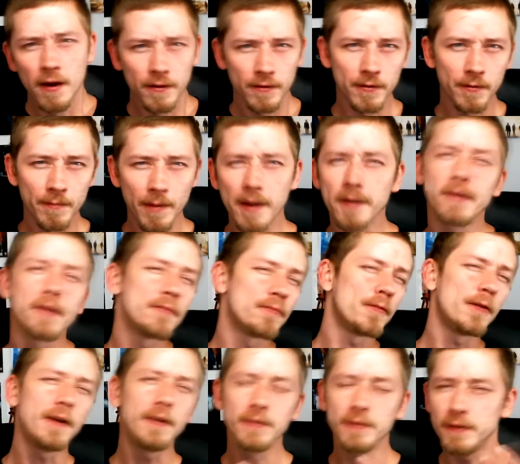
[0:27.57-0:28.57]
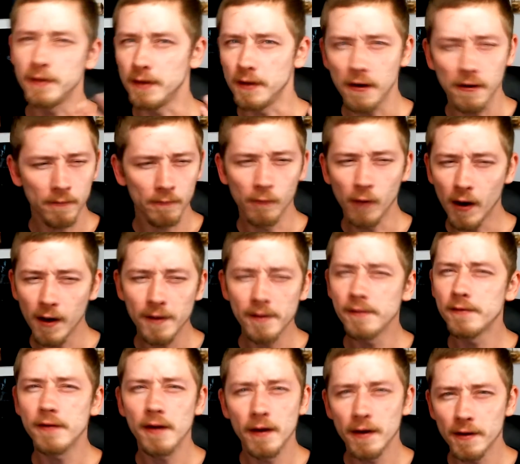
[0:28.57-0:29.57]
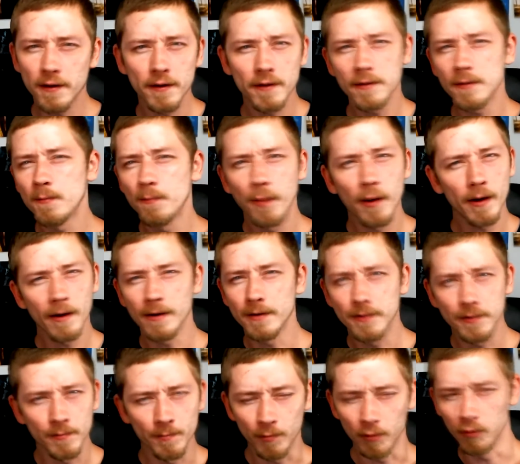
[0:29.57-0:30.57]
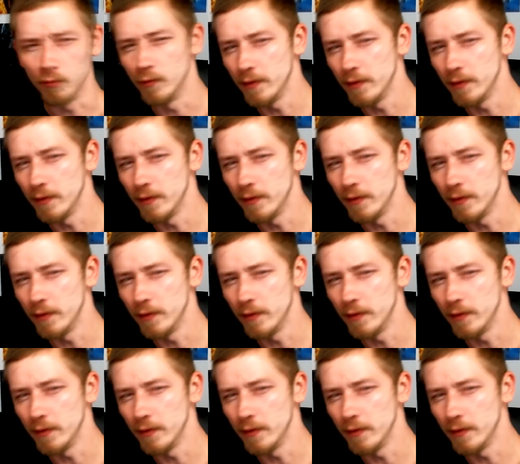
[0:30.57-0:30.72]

to make it reach the widest audience possible.